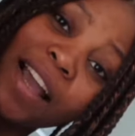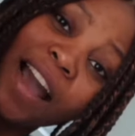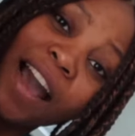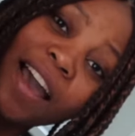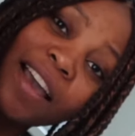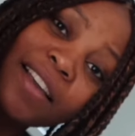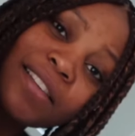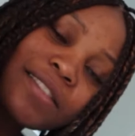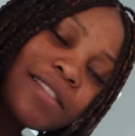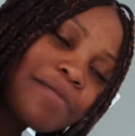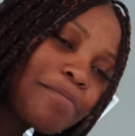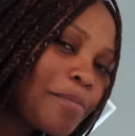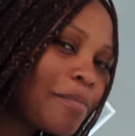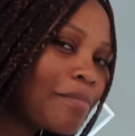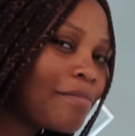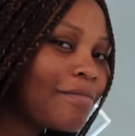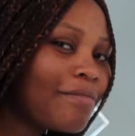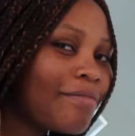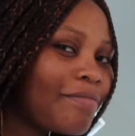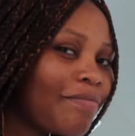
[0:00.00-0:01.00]
guys.
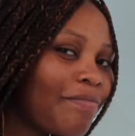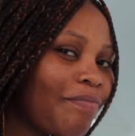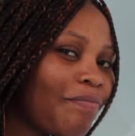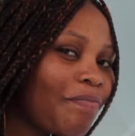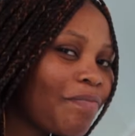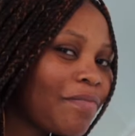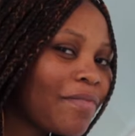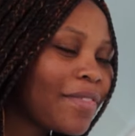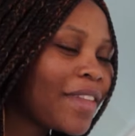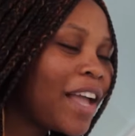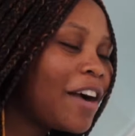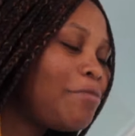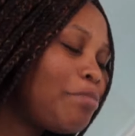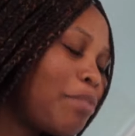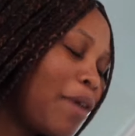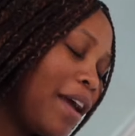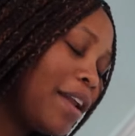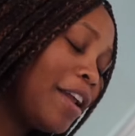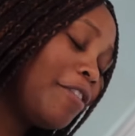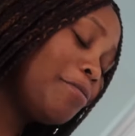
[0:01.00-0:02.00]
I've
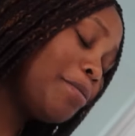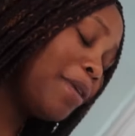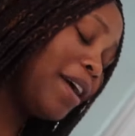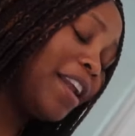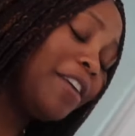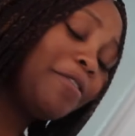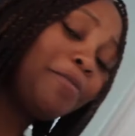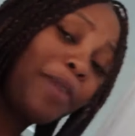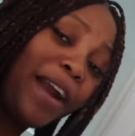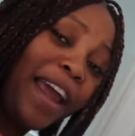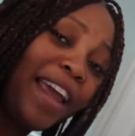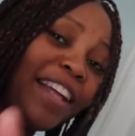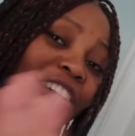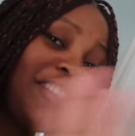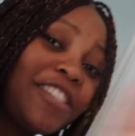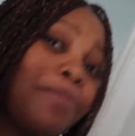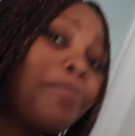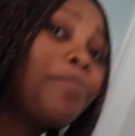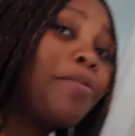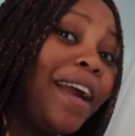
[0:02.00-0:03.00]
prayed. I
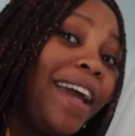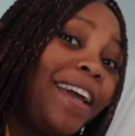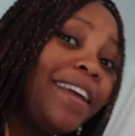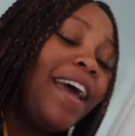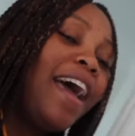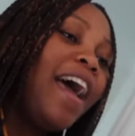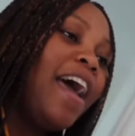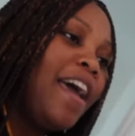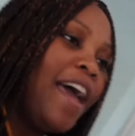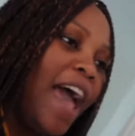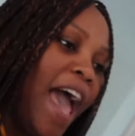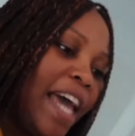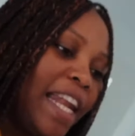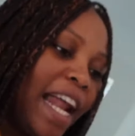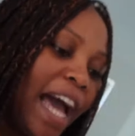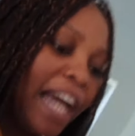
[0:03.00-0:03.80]
just prayed. And